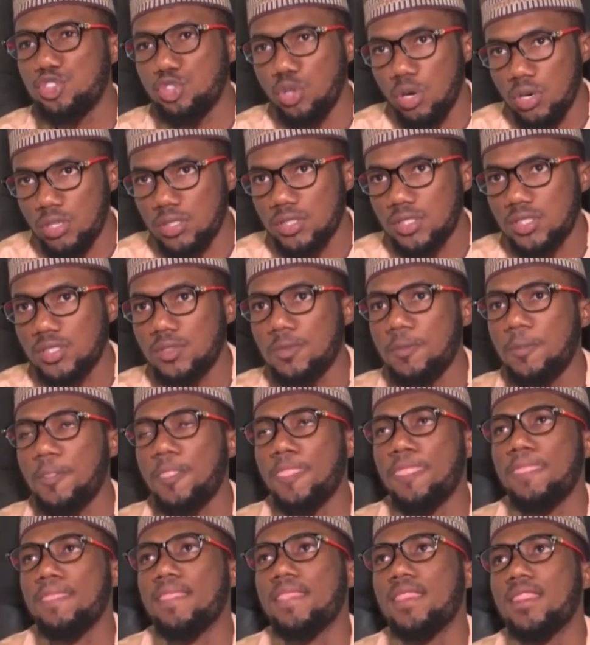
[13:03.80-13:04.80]
drugs,
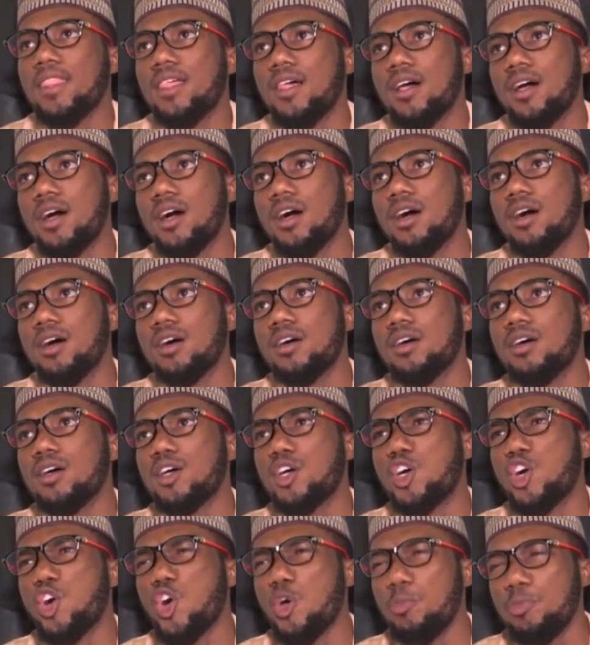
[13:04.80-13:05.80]

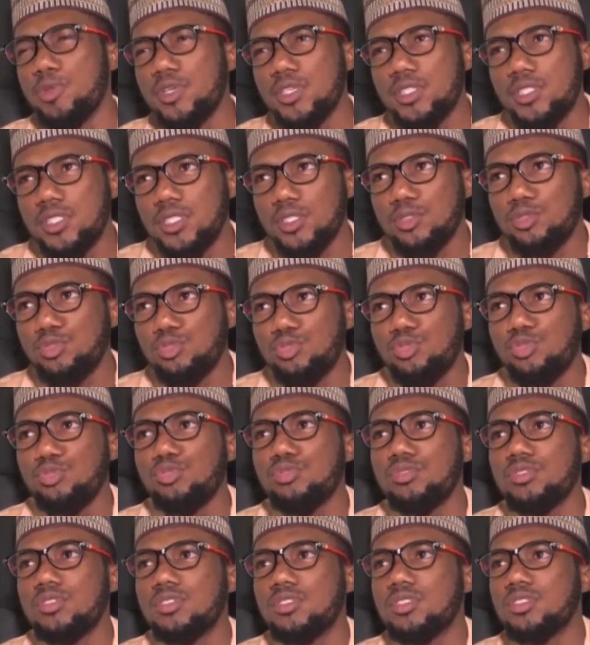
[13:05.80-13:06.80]
community
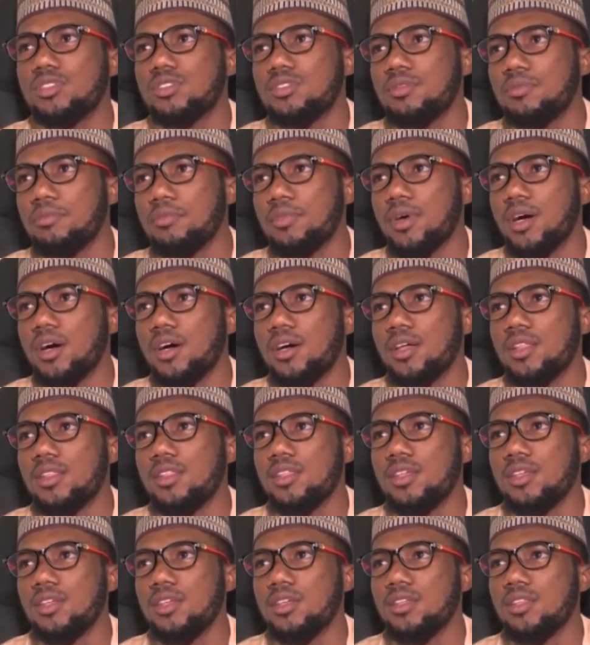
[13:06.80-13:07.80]
schools,
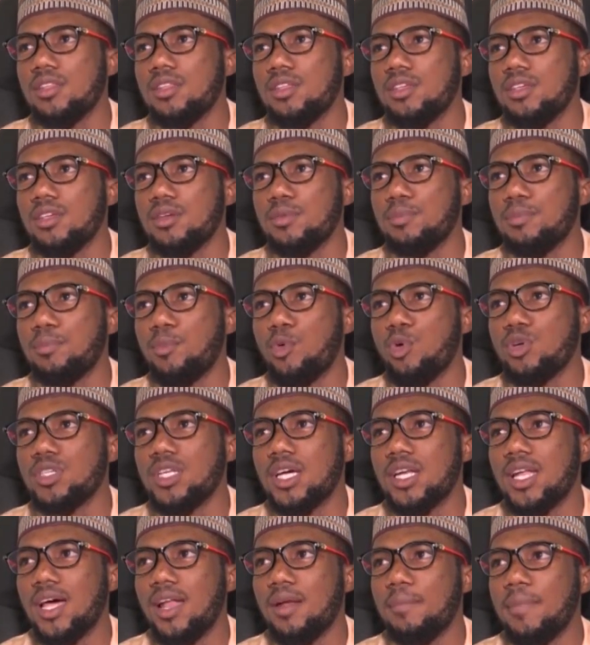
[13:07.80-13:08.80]
the
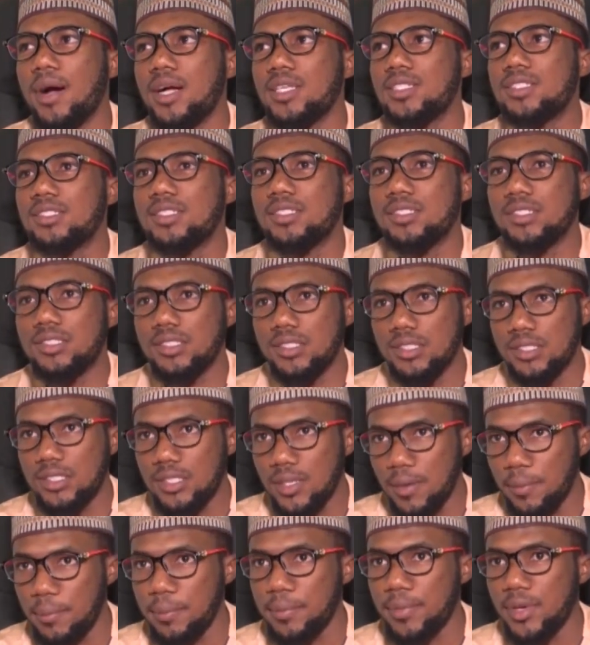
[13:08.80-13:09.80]
modern Al-Majiri
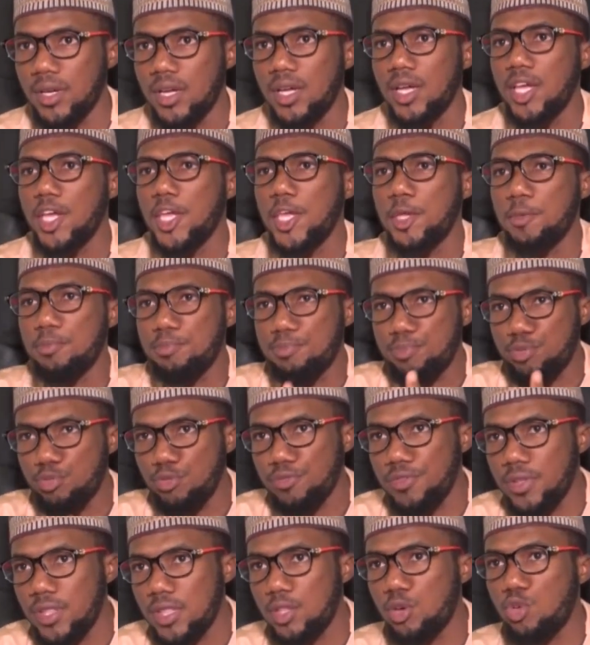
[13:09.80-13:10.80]
system,
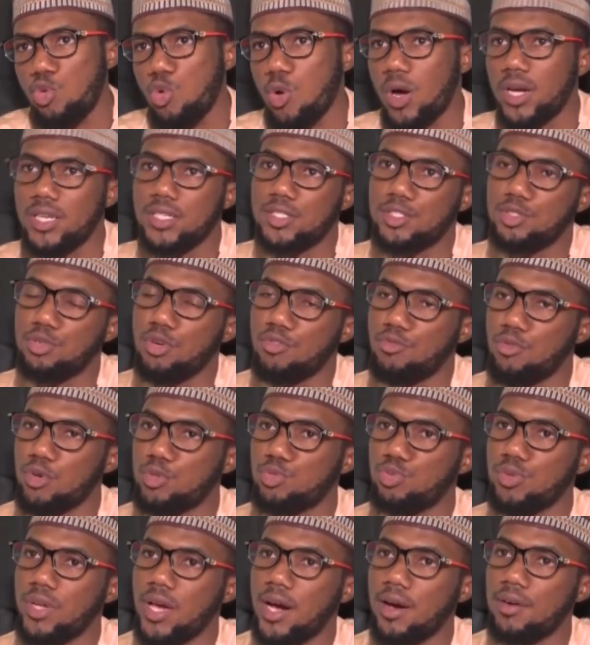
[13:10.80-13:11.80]
improving the quality of
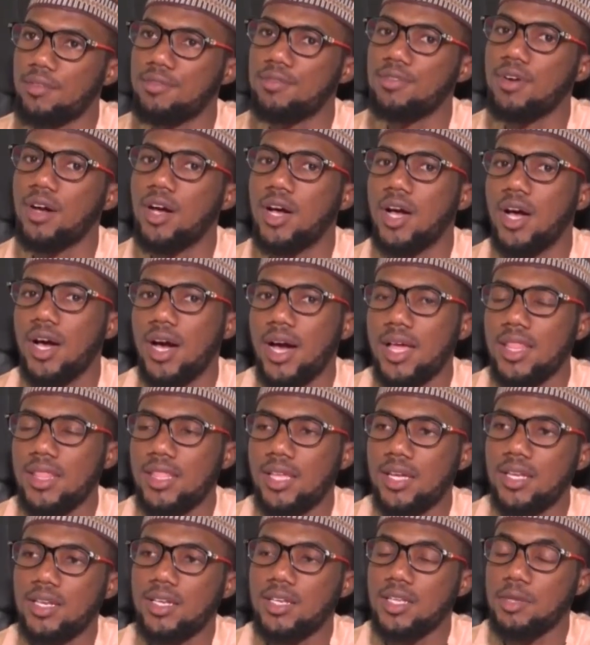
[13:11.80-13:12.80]
what we have, and
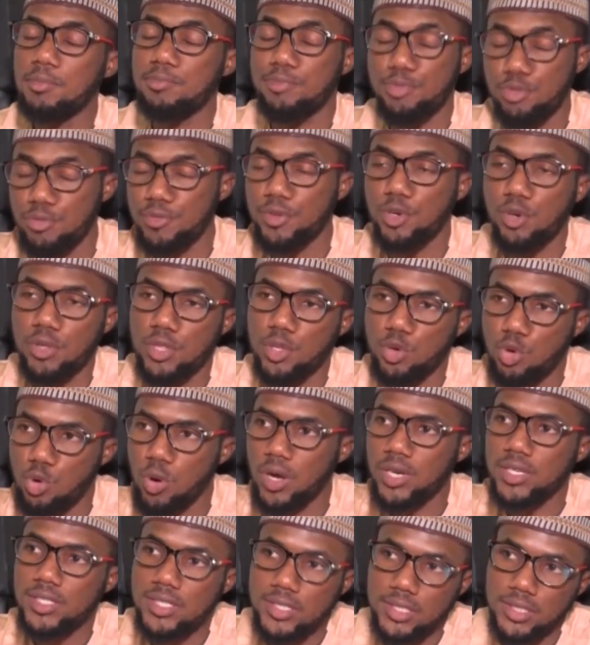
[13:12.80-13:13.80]
then improving on the
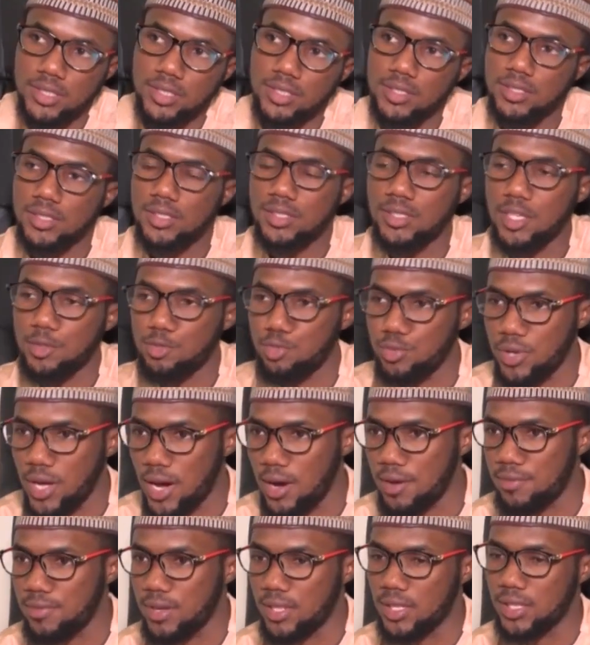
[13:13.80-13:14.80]
quality that we
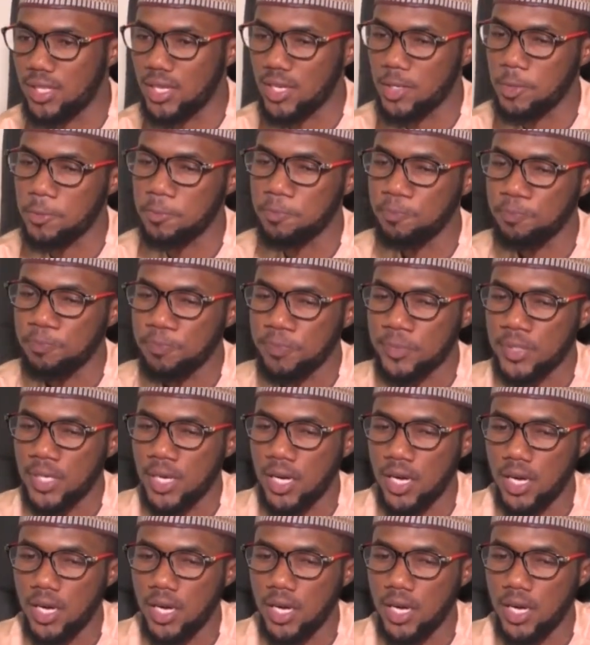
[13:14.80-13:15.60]
have, and then